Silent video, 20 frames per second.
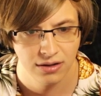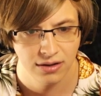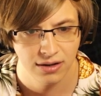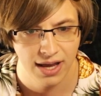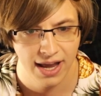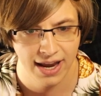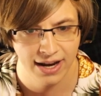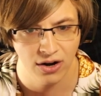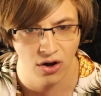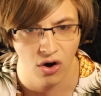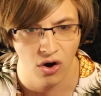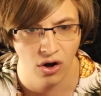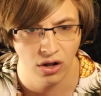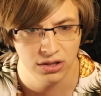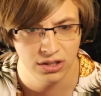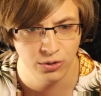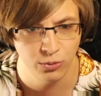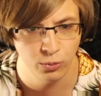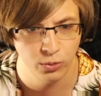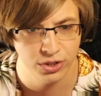And
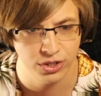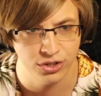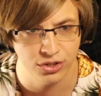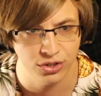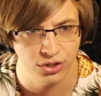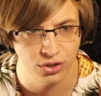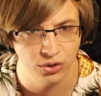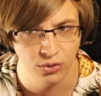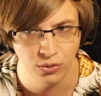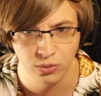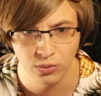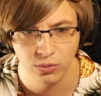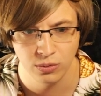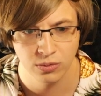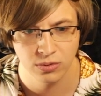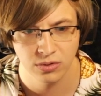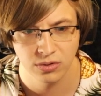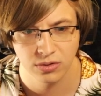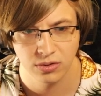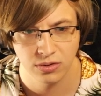all it would do
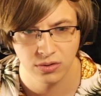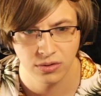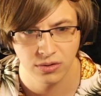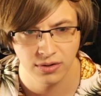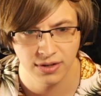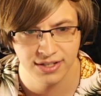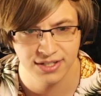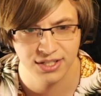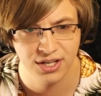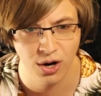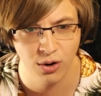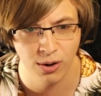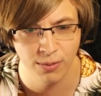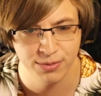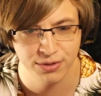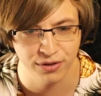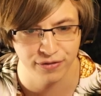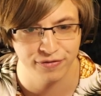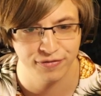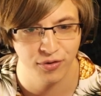is go
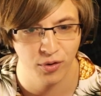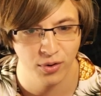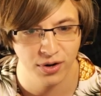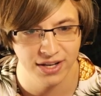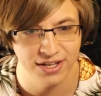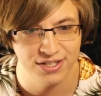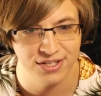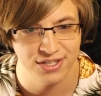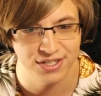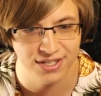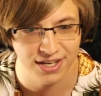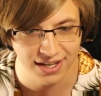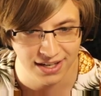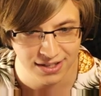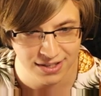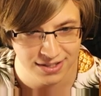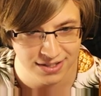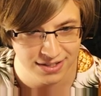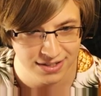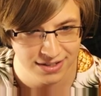up to
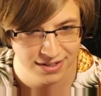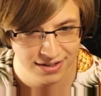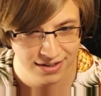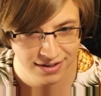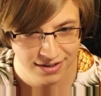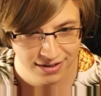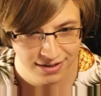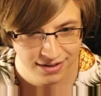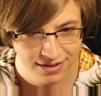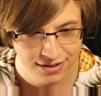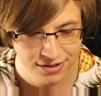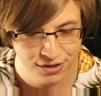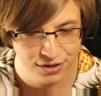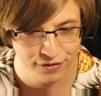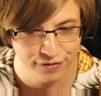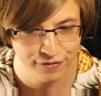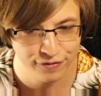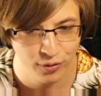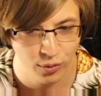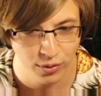46 to
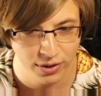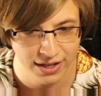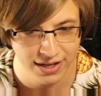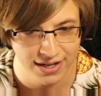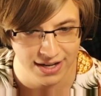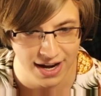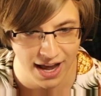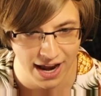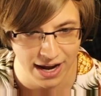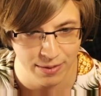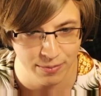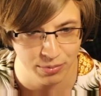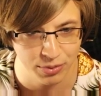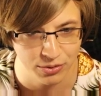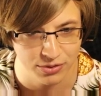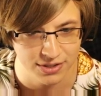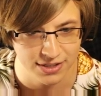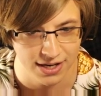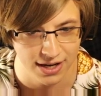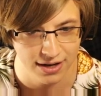
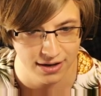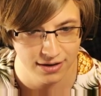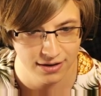49%.